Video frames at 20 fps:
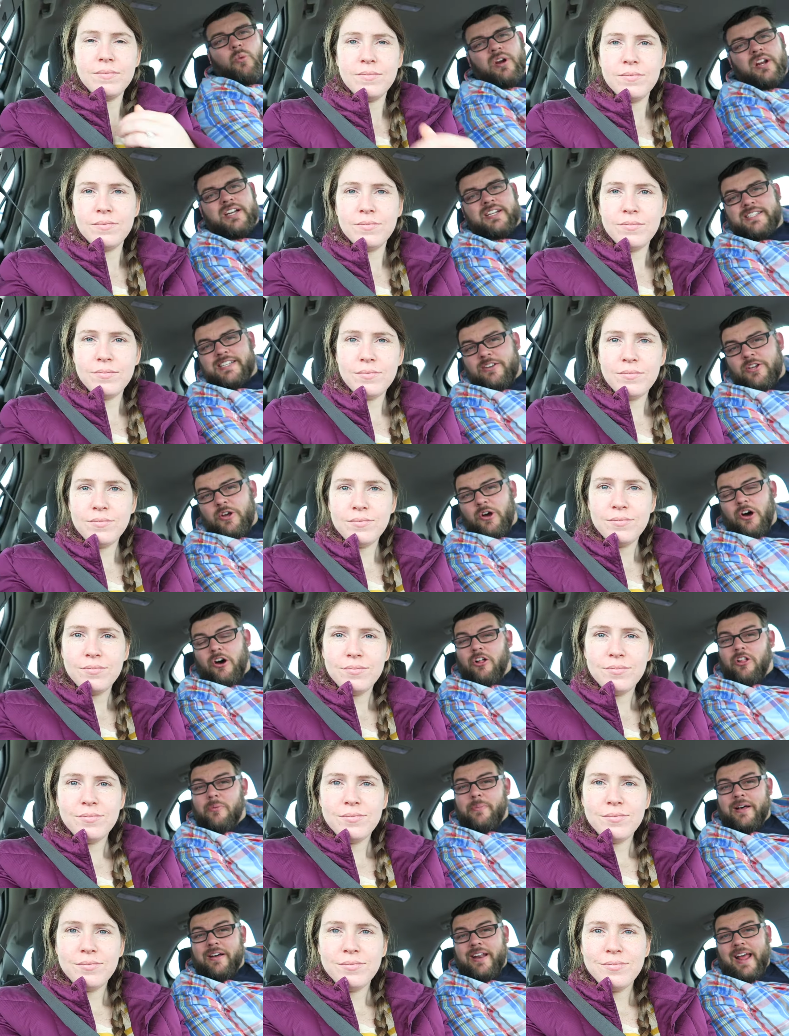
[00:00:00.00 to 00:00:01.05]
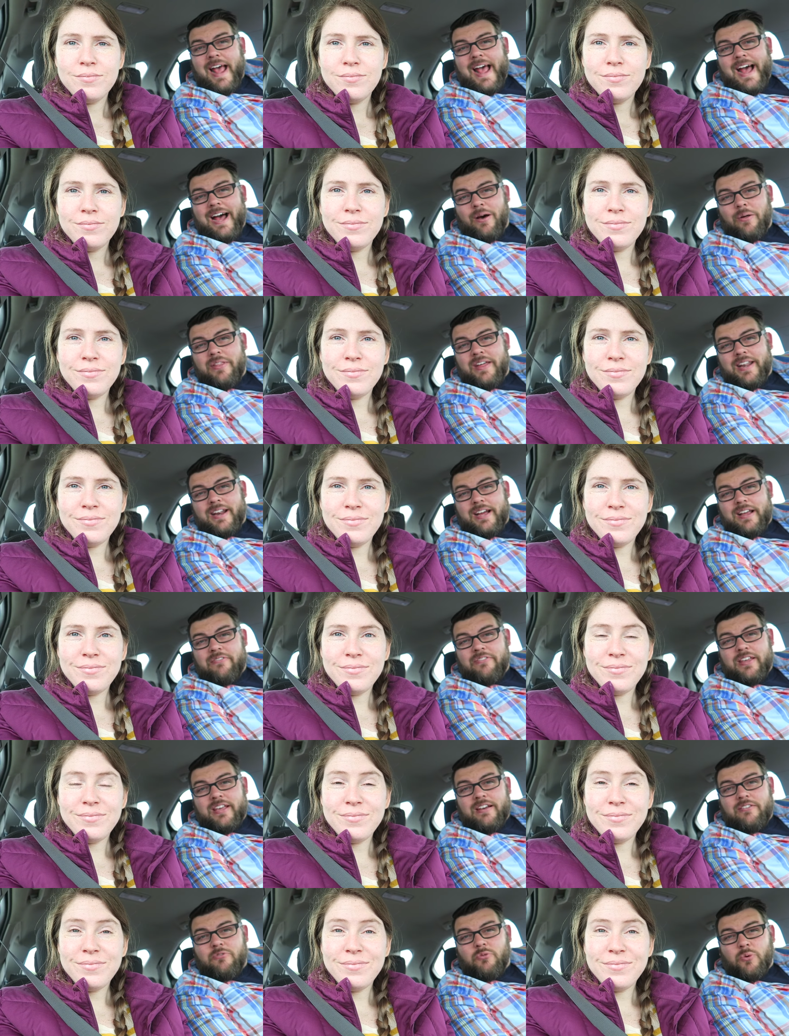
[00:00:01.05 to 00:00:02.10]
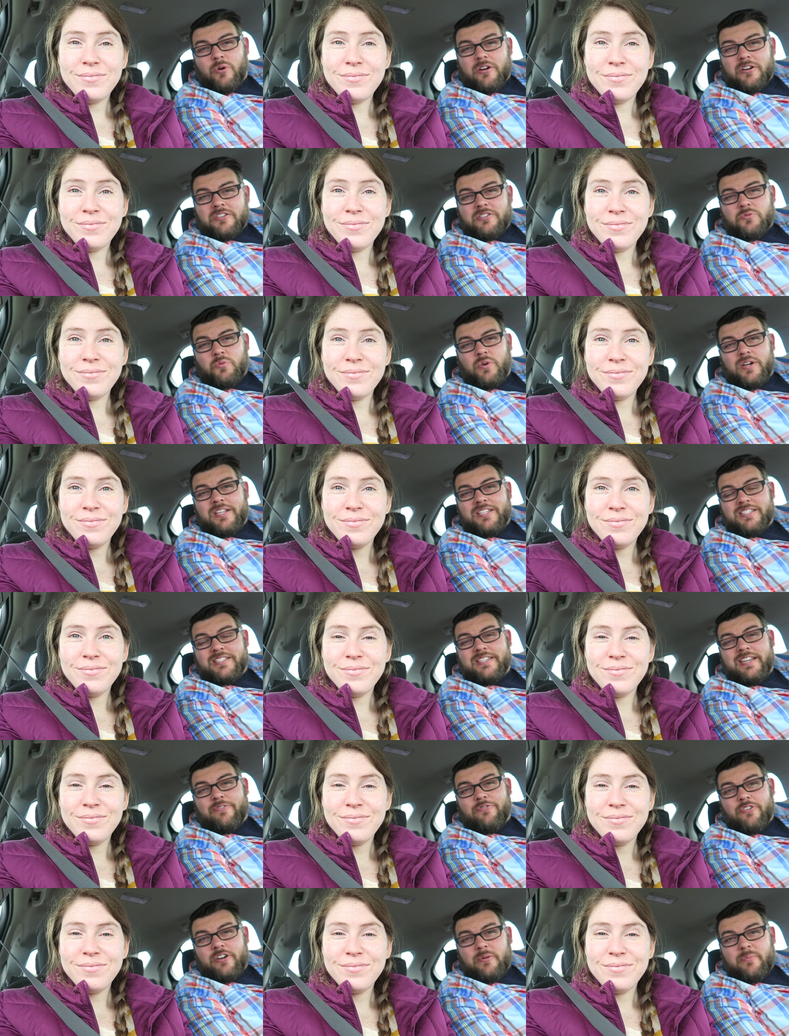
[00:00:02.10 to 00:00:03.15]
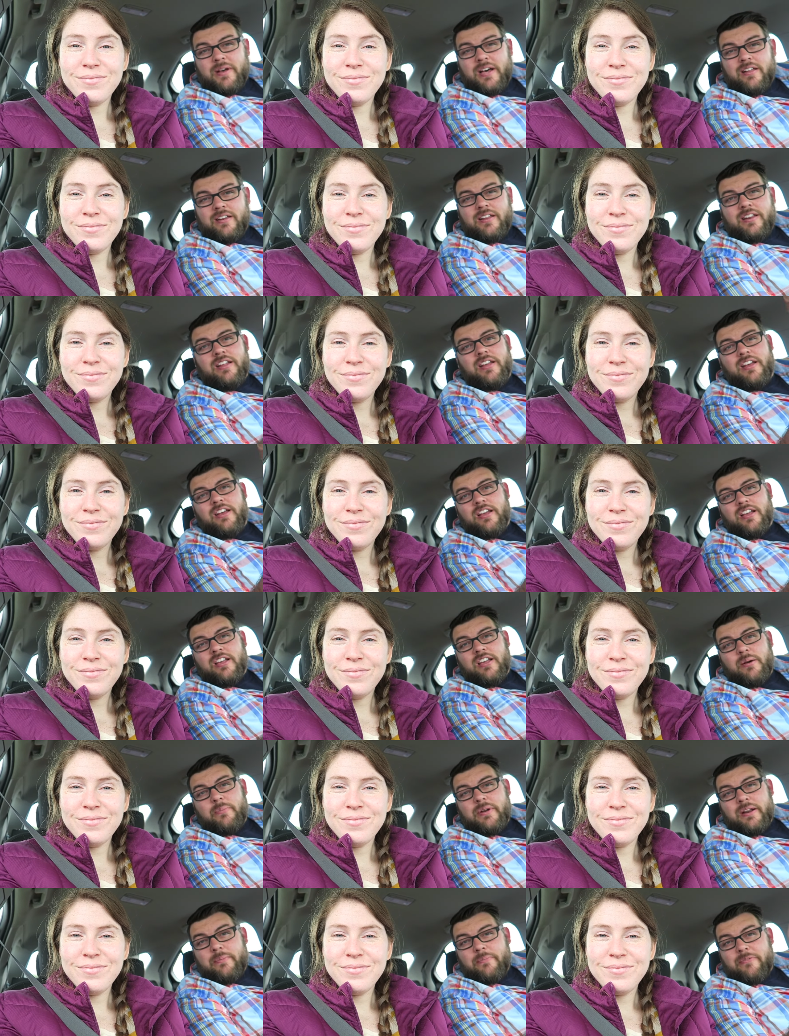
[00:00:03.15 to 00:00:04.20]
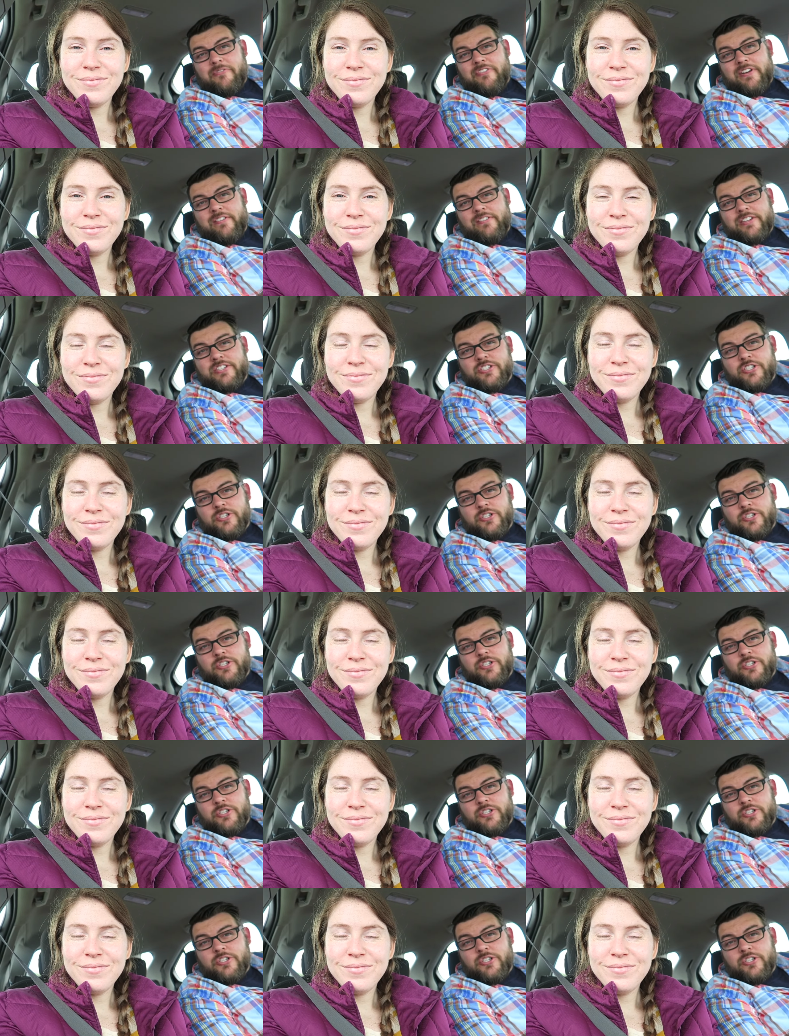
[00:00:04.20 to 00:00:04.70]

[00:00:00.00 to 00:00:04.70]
Speaker 1: We're gonna tell you all about how that IVF works, what's different about it, coming up very